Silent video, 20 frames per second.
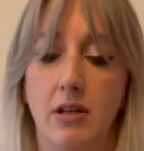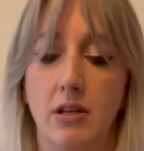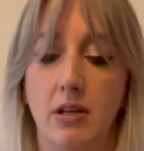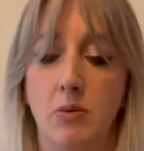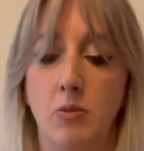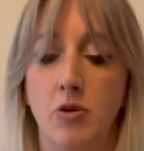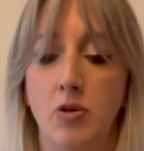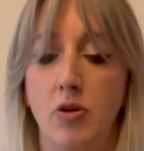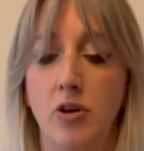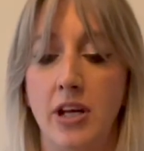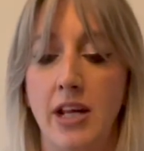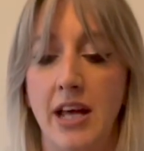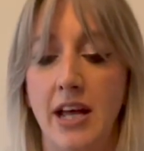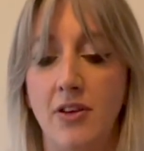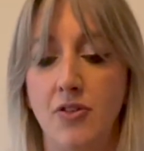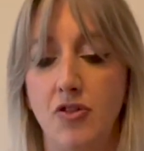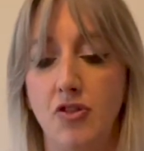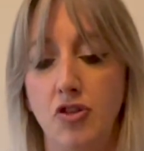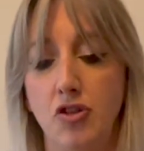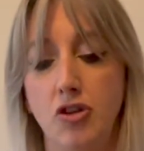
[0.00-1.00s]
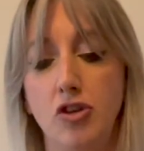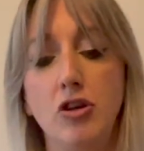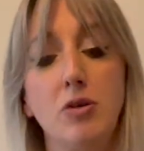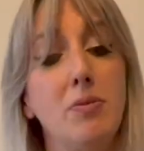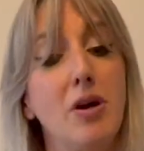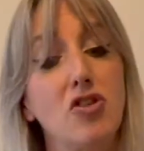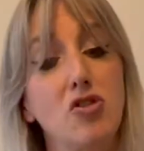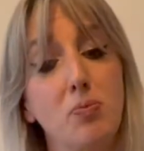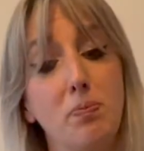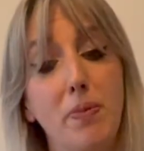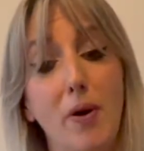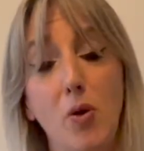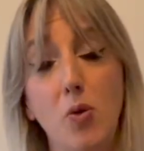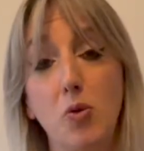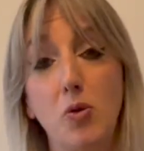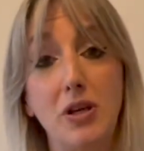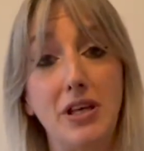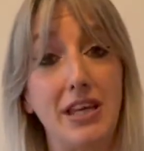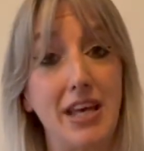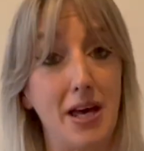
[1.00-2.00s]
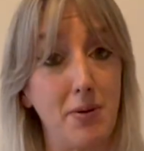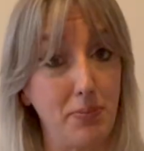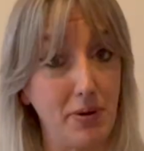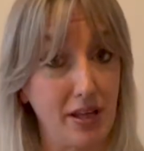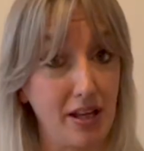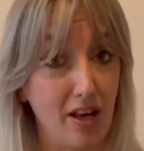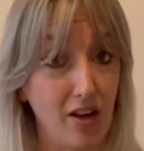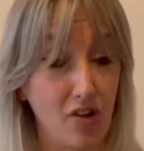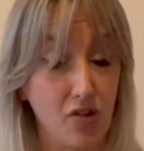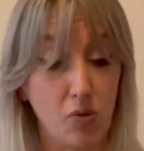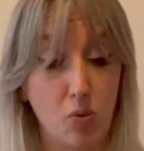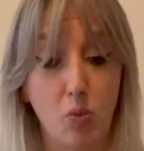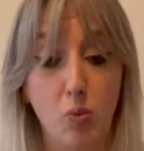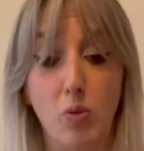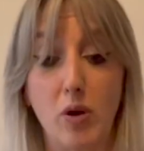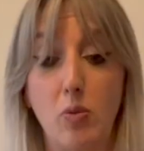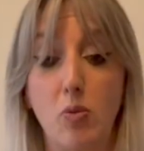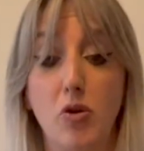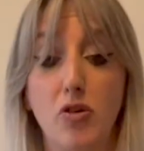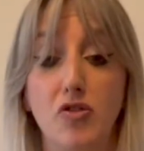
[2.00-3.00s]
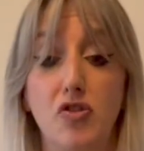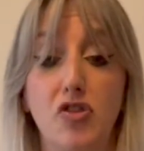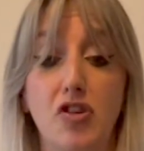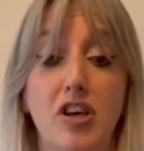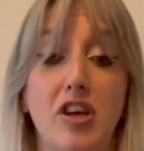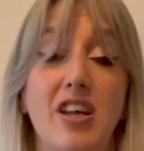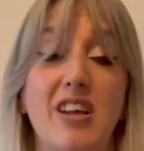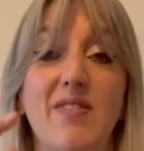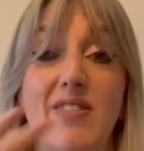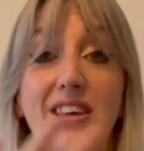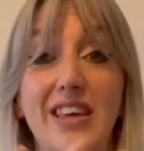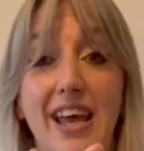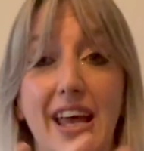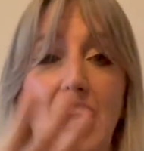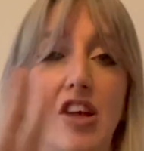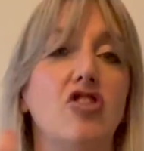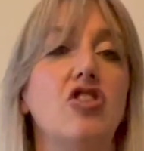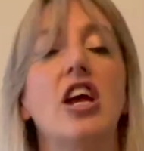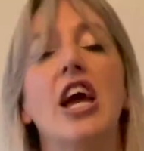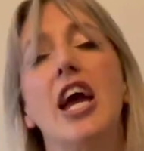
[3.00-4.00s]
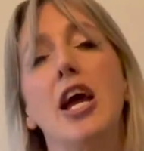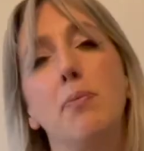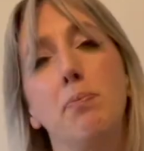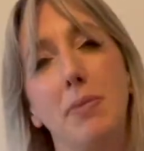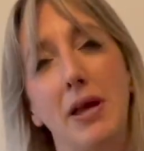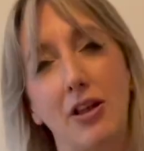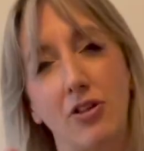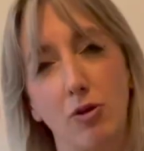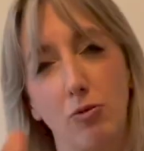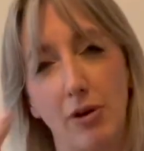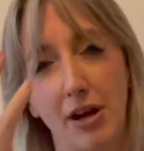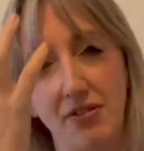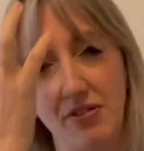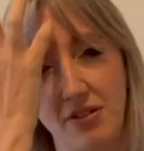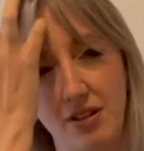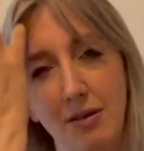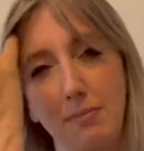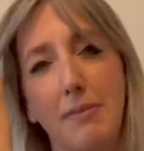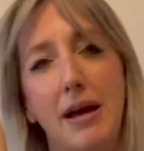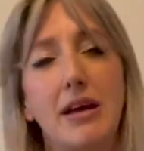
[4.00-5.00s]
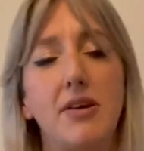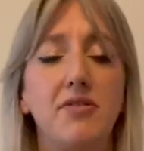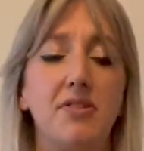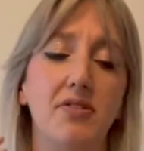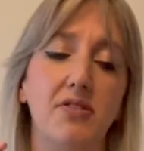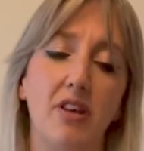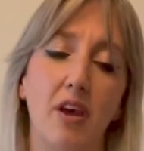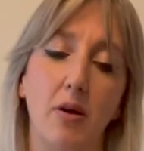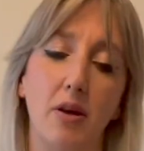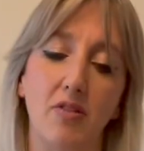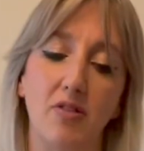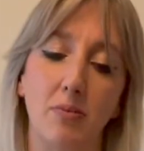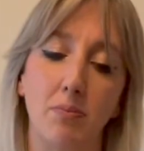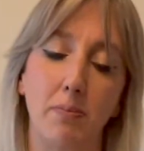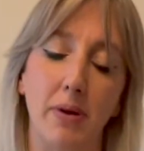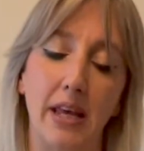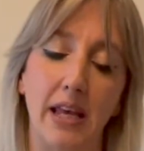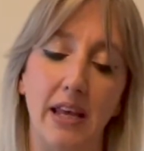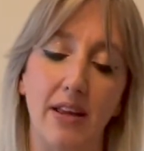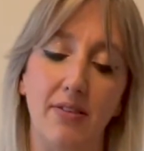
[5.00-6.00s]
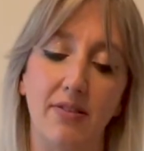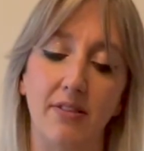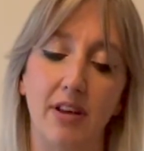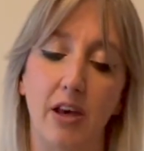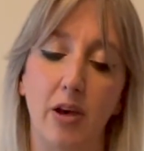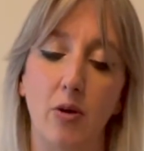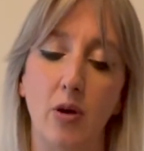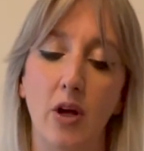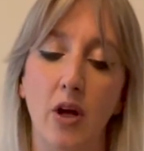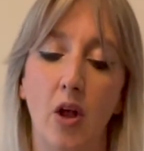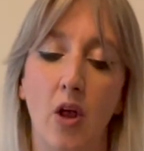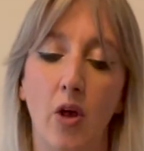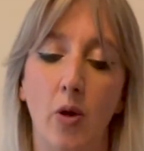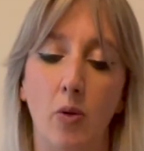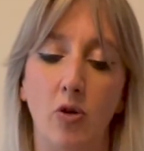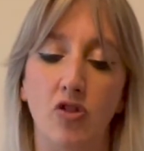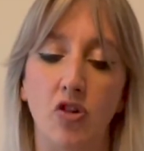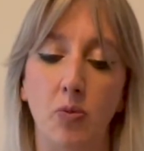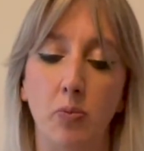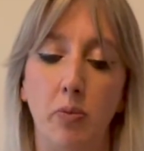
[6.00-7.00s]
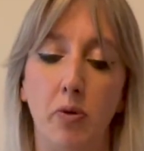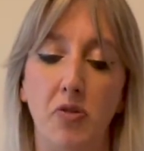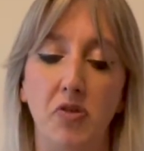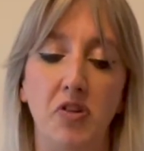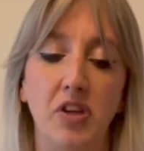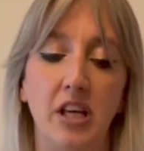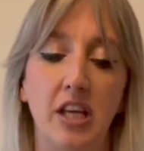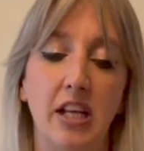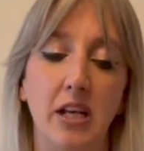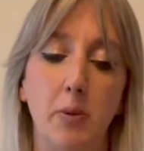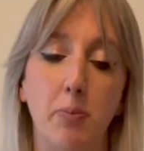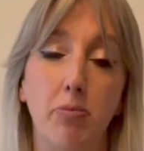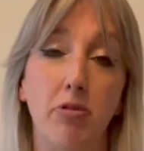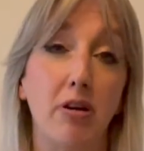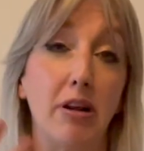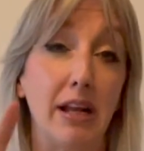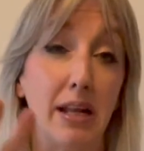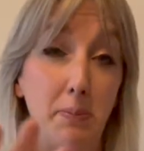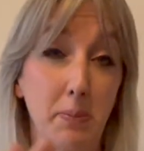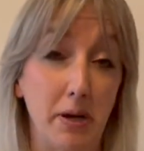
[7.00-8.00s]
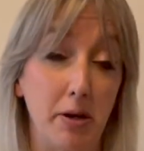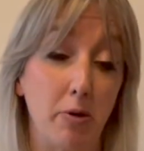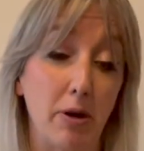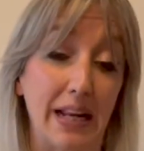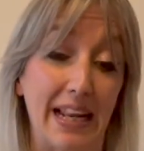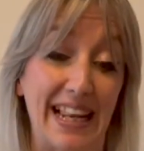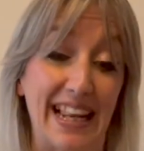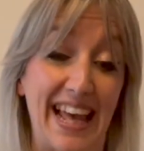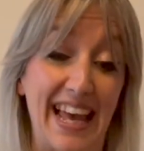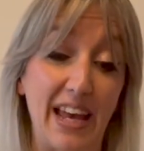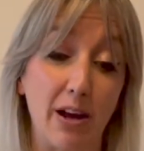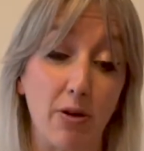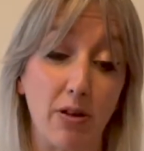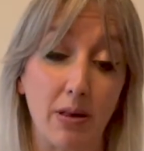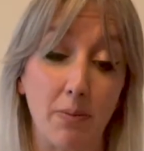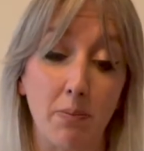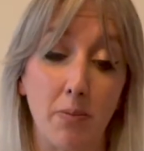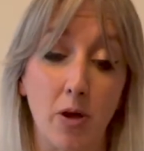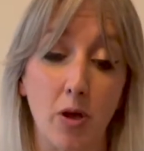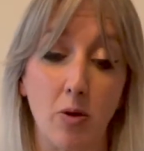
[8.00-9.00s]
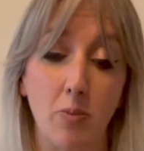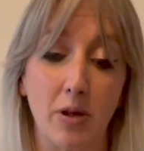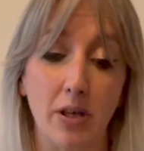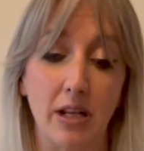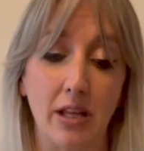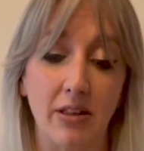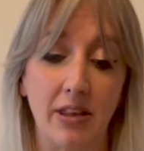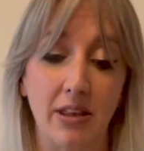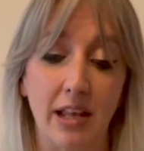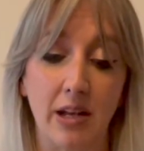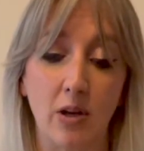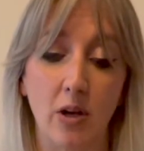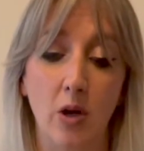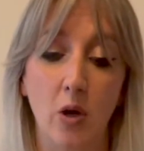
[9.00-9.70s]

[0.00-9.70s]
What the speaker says: We're not going to add too much bulk yet because we want to kind of gauge how big the rest of the mouse is going to be. So we're just putting in a preliminary layer at the moment, and then